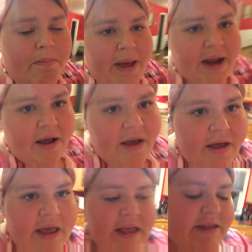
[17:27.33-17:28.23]
but
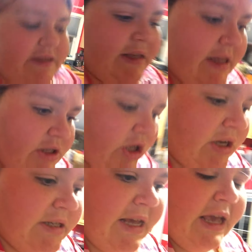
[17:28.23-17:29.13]
it's
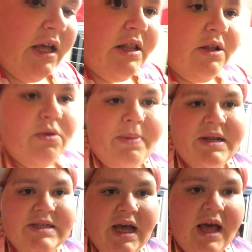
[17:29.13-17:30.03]
gonna take a little bit
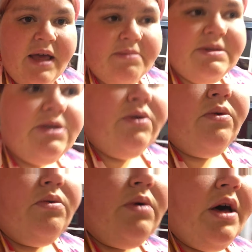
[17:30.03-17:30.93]
of time
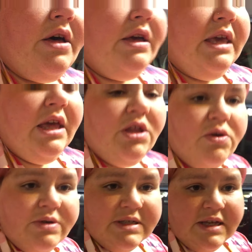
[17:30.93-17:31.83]
to get
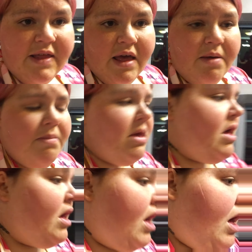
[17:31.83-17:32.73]
used to them.
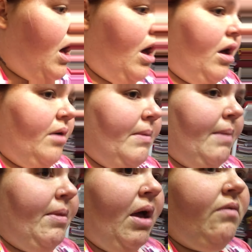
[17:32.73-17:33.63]

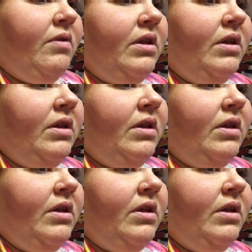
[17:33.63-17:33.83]
I'm not